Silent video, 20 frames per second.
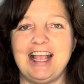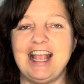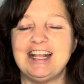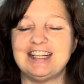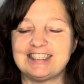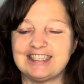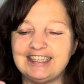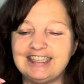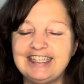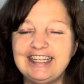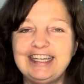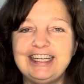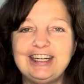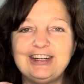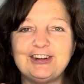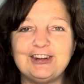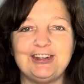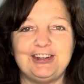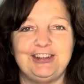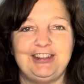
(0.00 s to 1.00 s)
It's
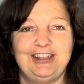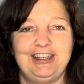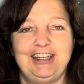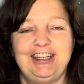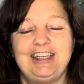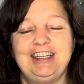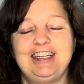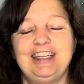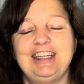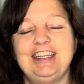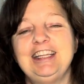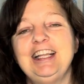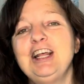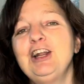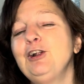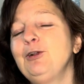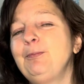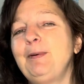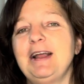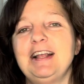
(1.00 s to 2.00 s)
little
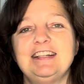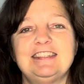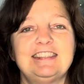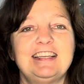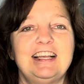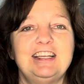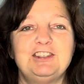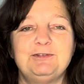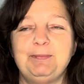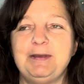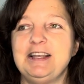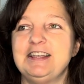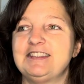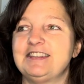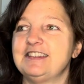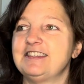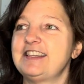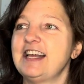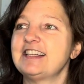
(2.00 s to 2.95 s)
bite-sized pieces.